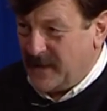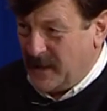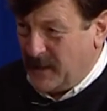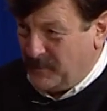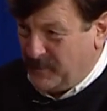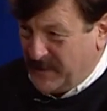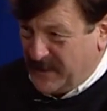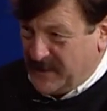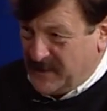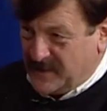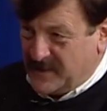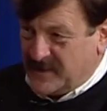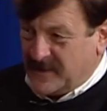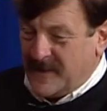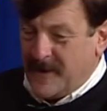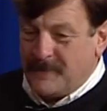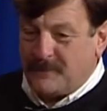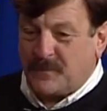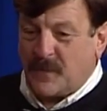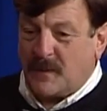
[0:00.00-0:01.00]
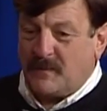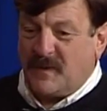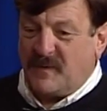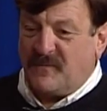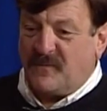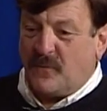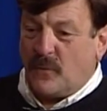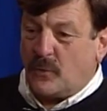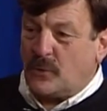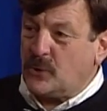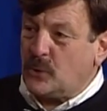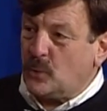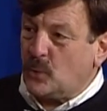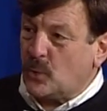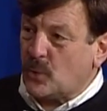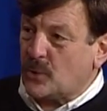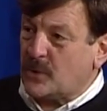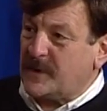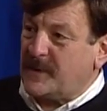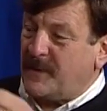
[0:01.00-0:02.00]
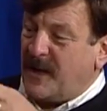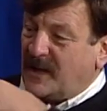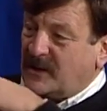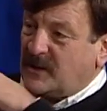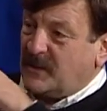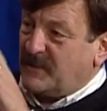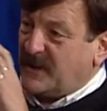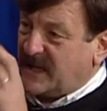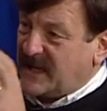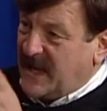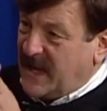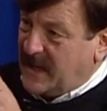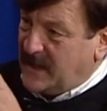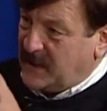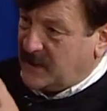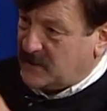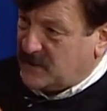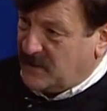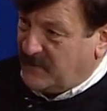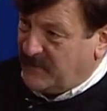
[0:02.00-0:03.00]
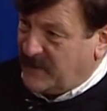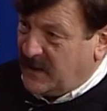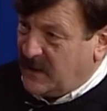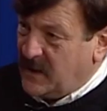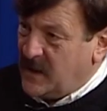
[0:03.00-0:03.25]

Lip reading: a piece before you worry about the mechanics of it.